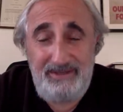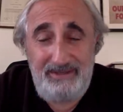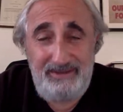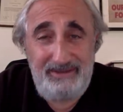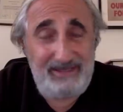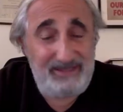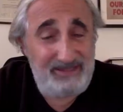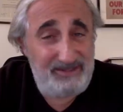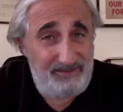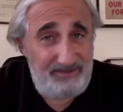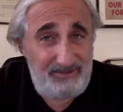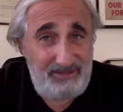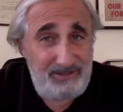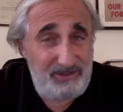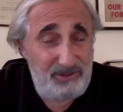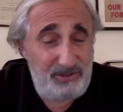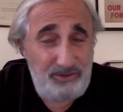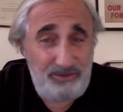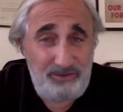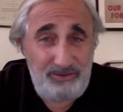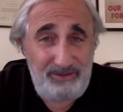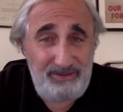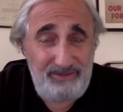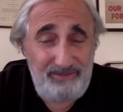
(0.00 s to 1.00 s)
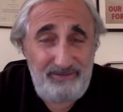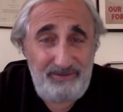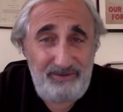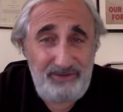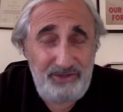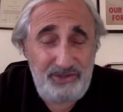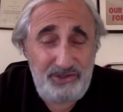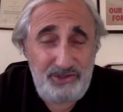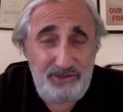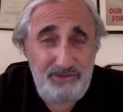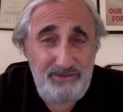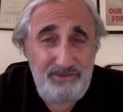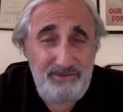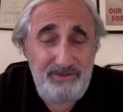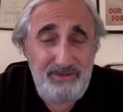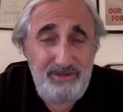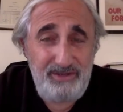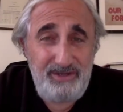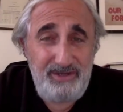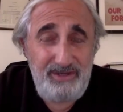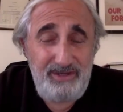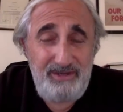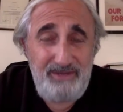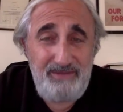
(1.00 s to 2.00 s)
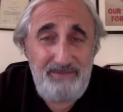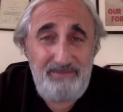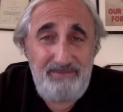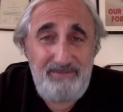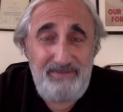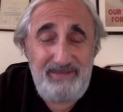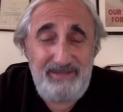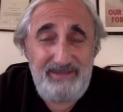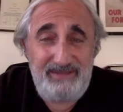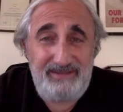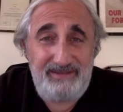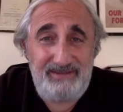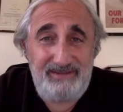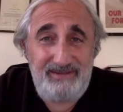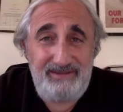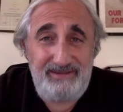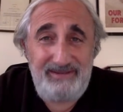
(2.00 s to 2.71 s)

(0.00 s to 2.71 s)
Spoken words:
That's certainly very true. But